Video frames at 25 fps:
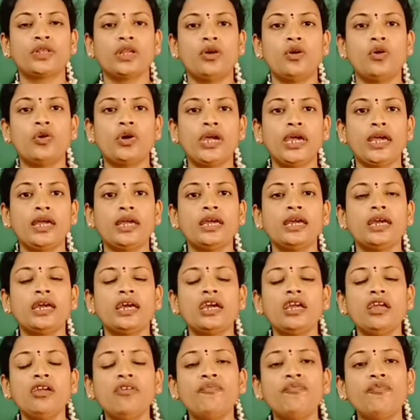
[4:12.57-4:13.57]
Okay,
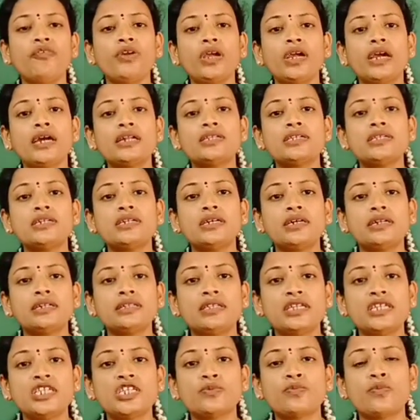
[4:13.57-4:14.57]
if we consider
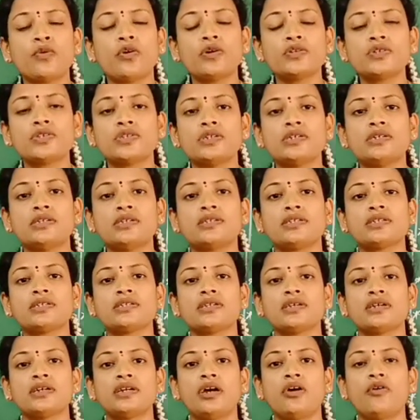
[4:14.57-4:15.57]
this
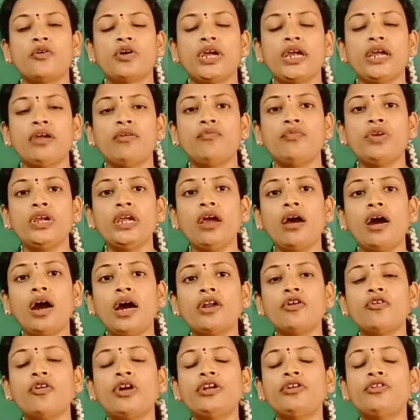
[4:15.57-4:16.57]
process, okay, we
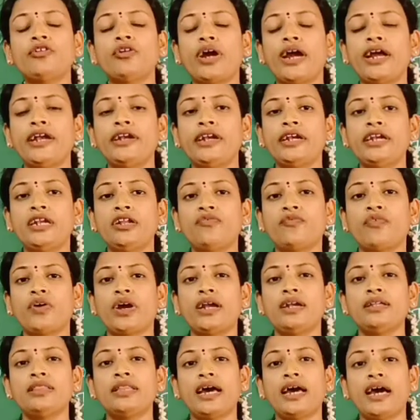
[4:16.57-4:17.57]
are going to
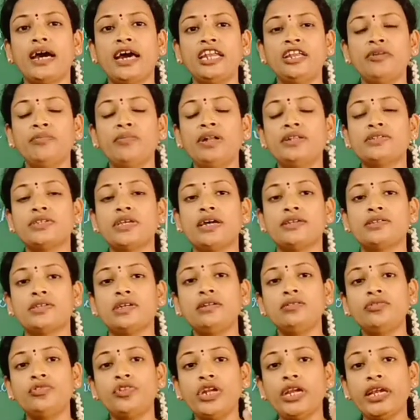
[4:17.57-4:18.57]
identify the animals
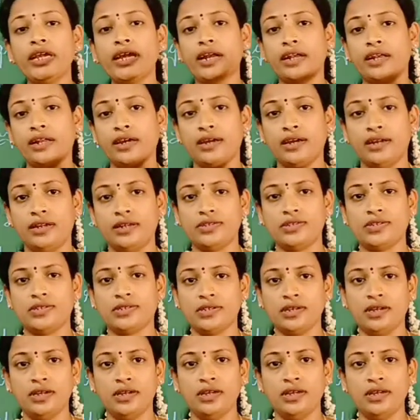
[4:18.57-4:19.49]
as 3 categories.